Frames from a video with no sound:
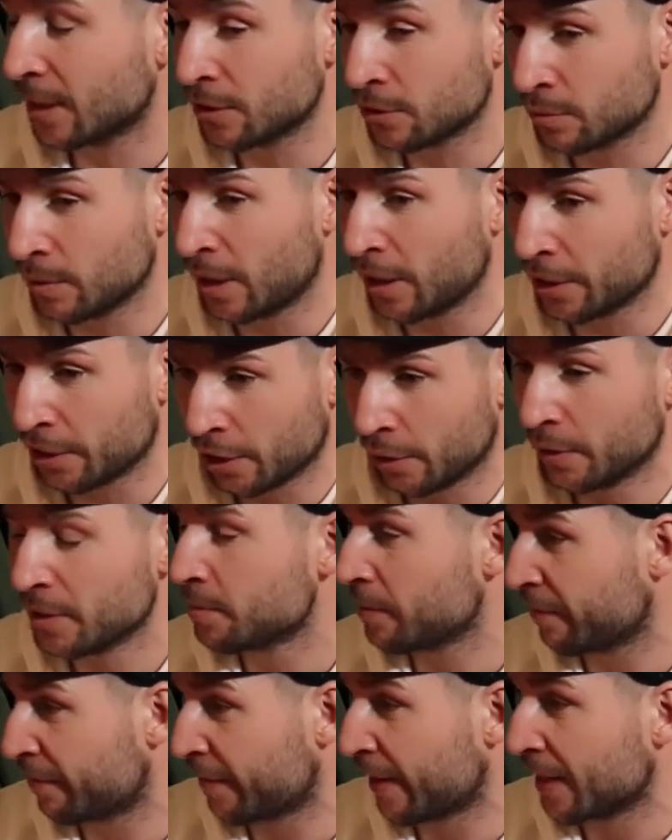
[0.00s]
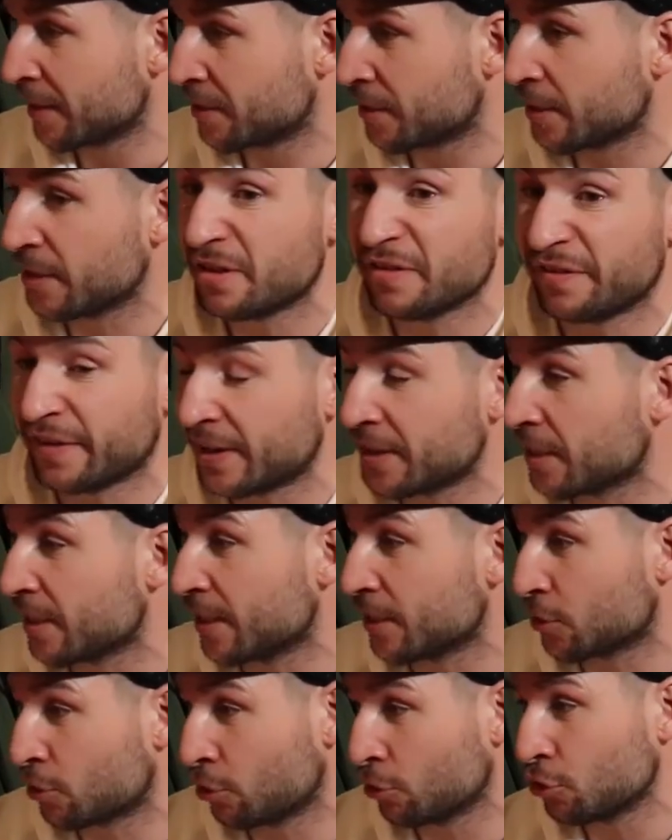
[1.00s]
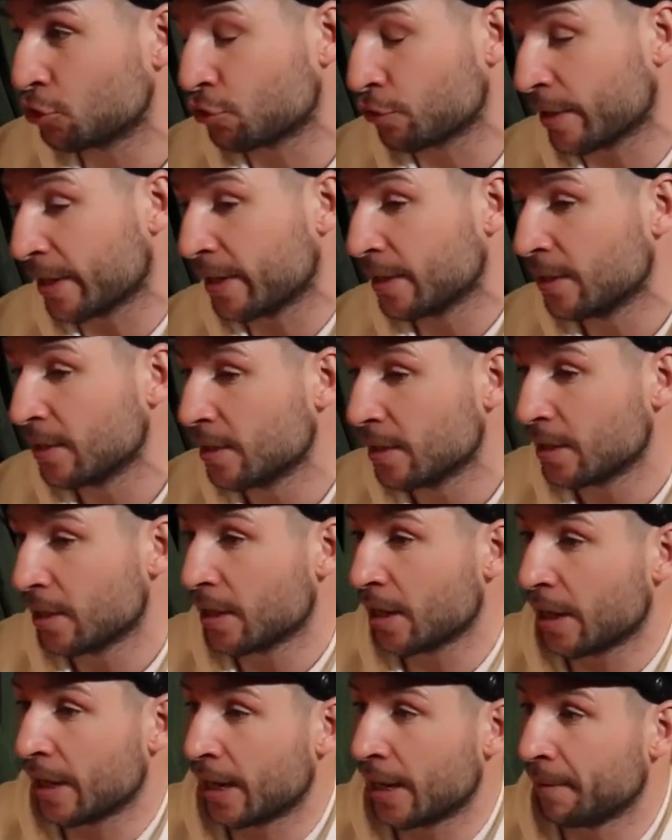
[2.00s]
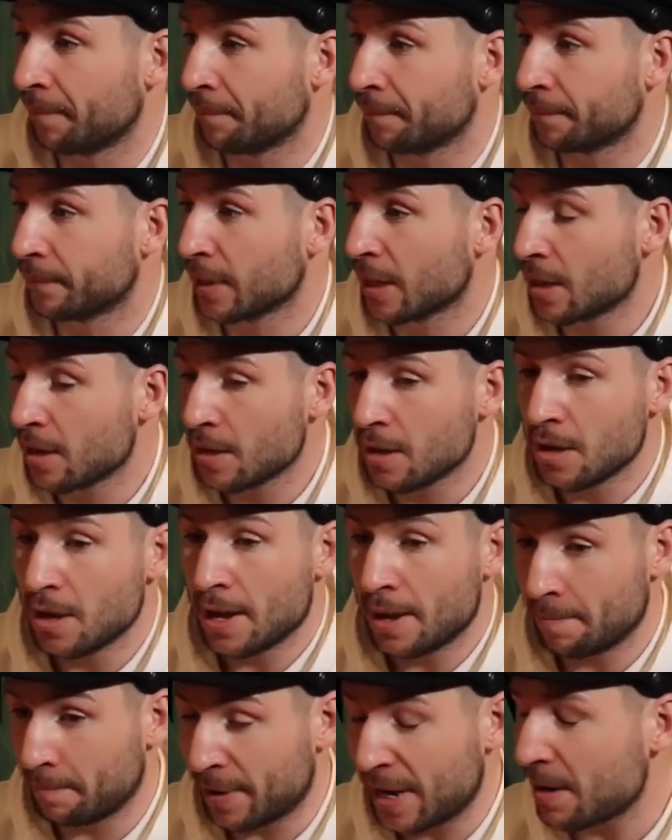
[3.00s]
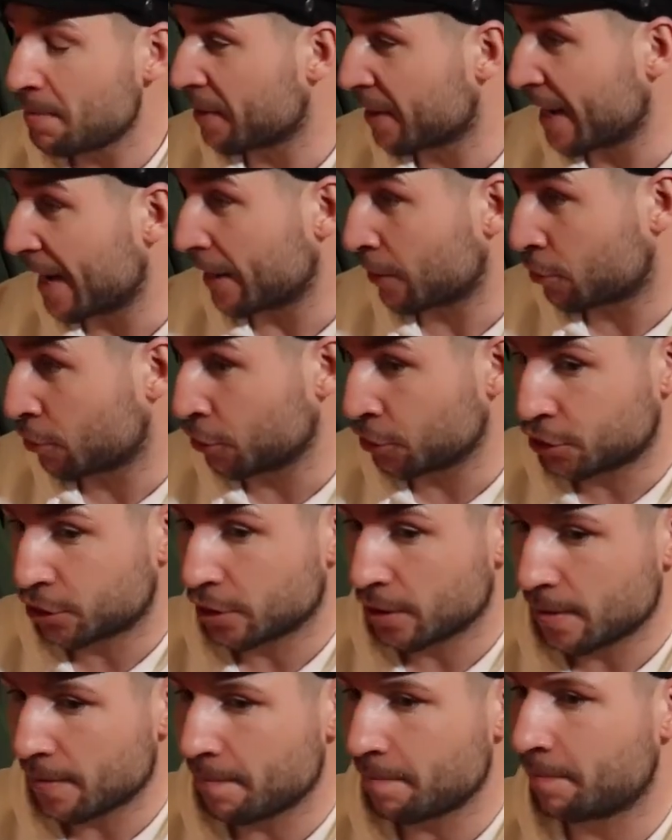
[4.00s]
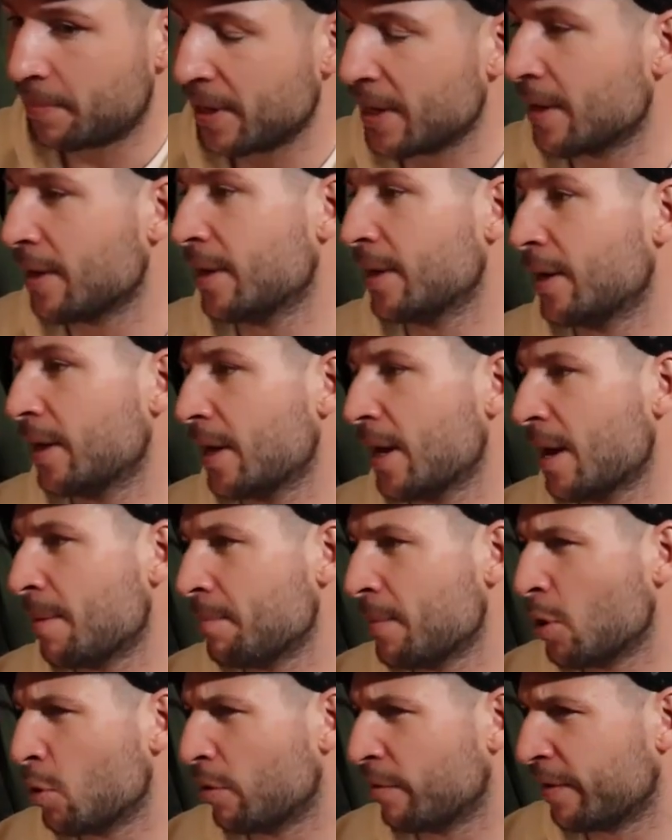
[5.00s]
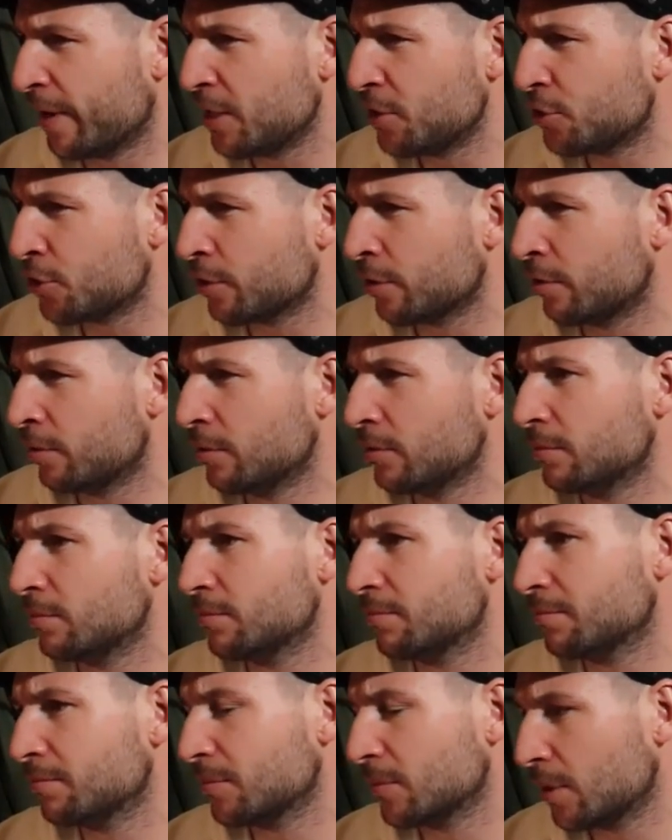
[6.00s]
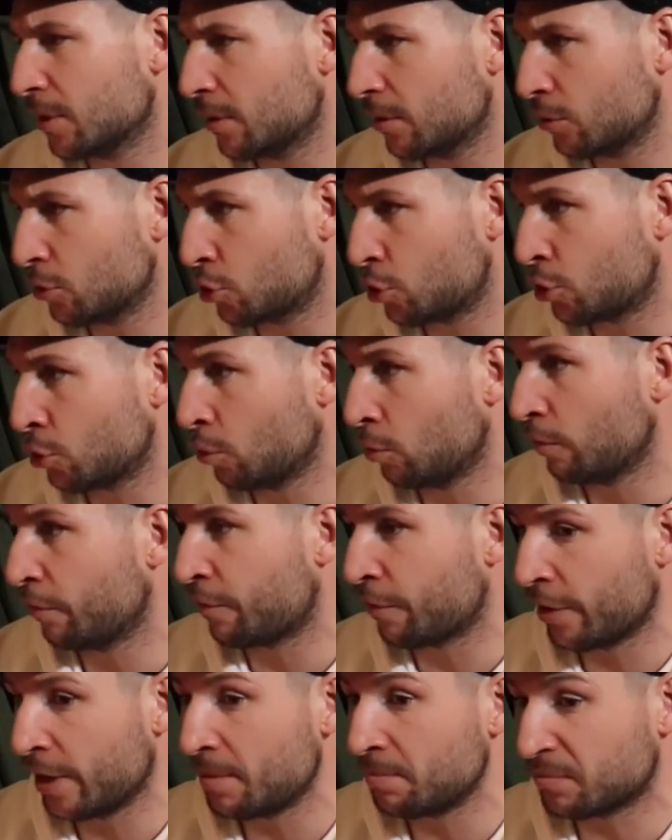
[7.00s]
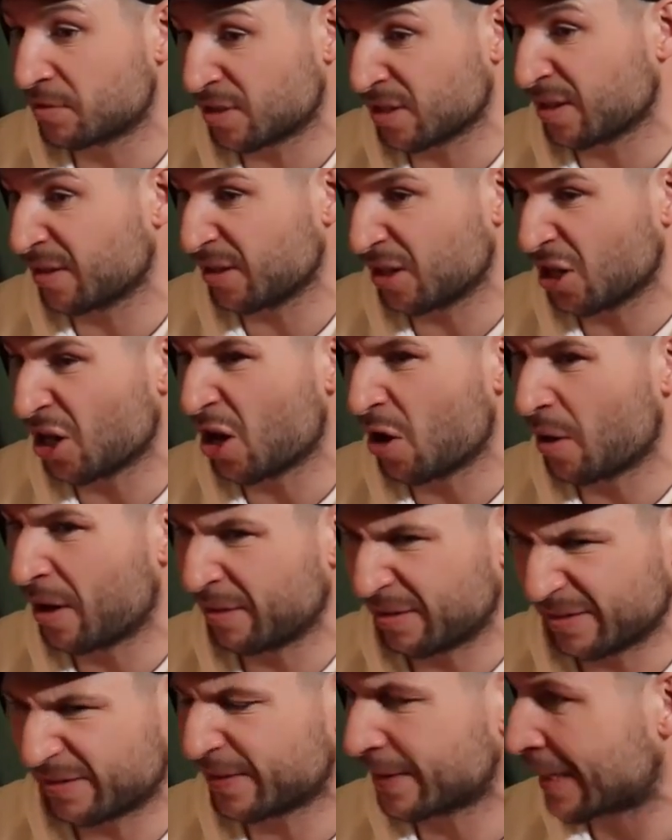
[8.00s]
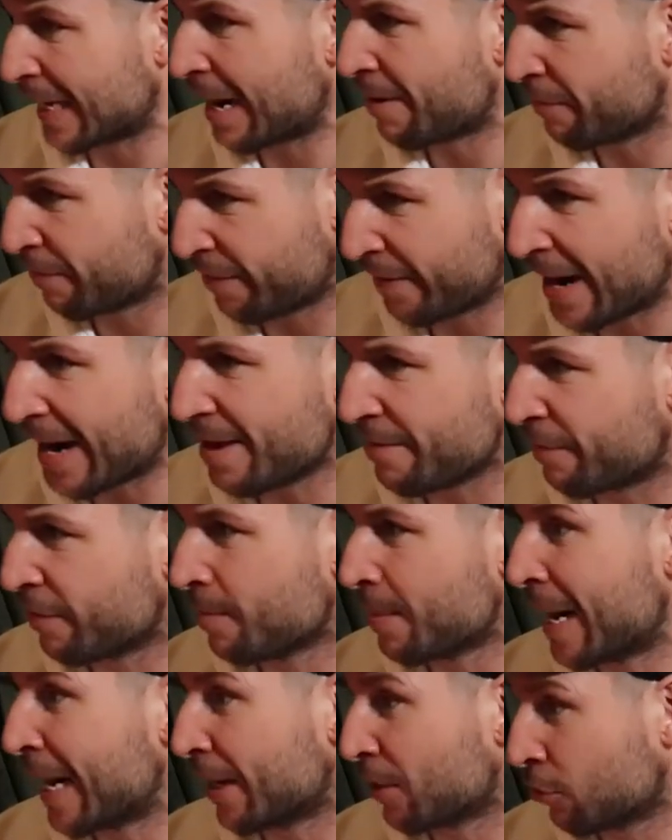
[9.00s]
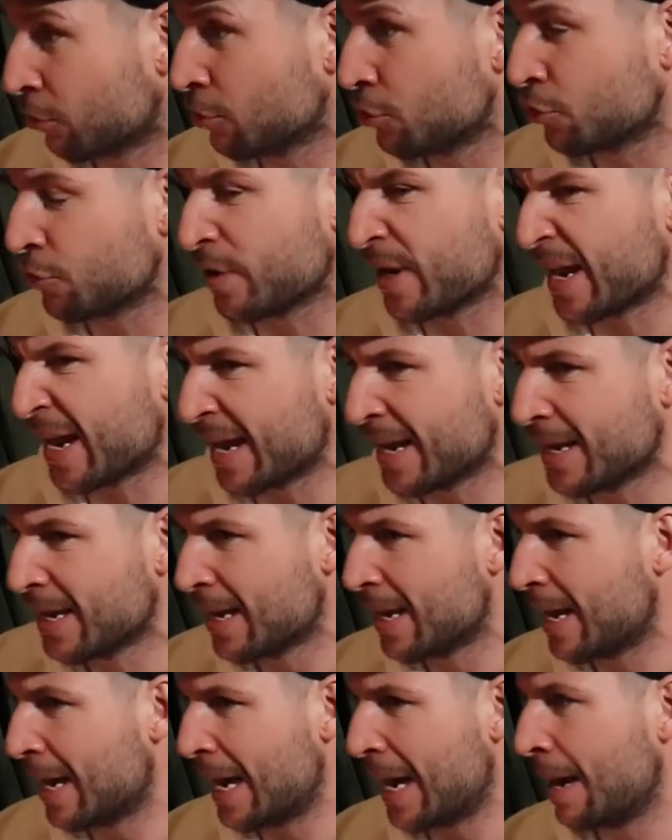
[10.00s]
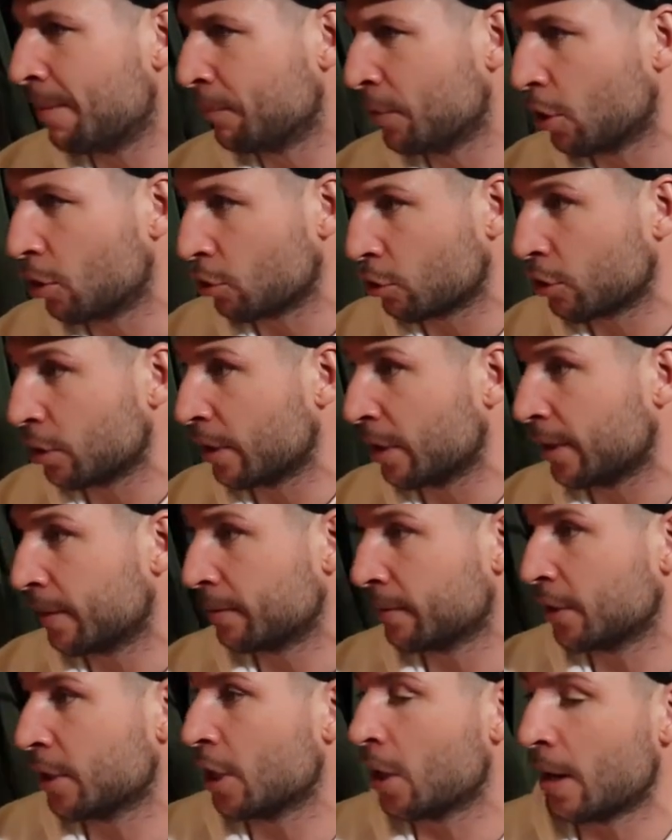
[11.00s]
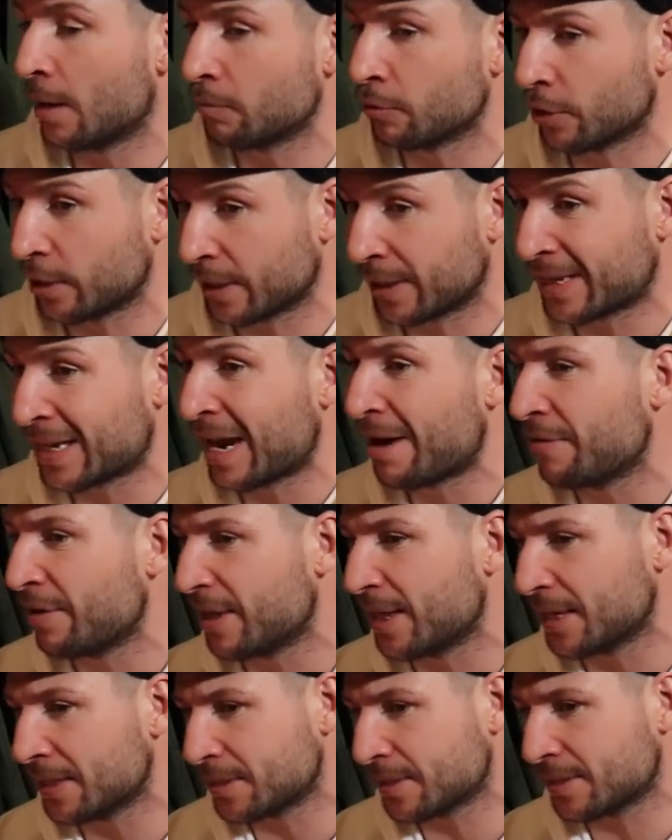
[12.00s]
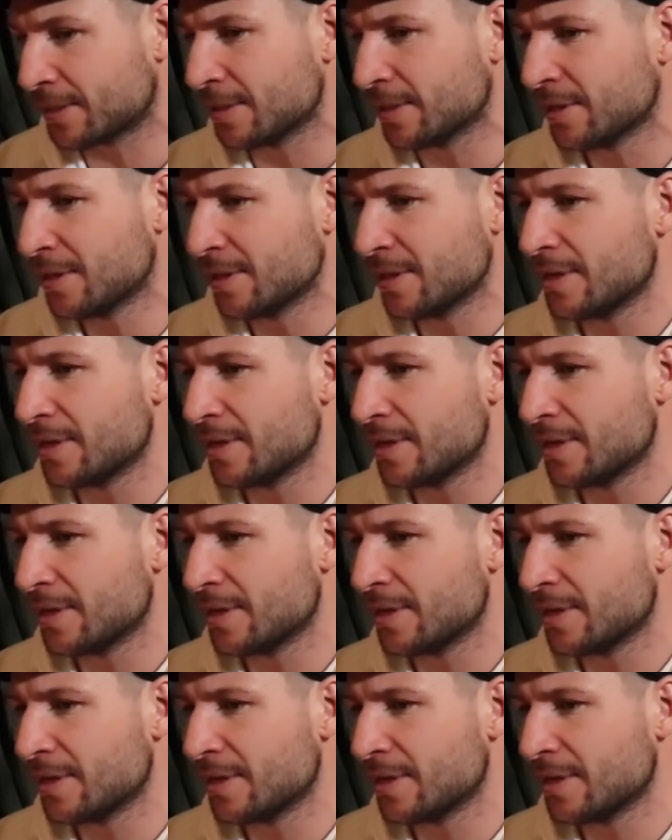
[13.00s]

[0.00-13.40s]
as well. You know, he's been fighting, defending his country. Um, maybe that could be a, a motivational tool for him to, you know, I think I'm fighting for my country here. I'm not gonna, you know, I'm gonna carry this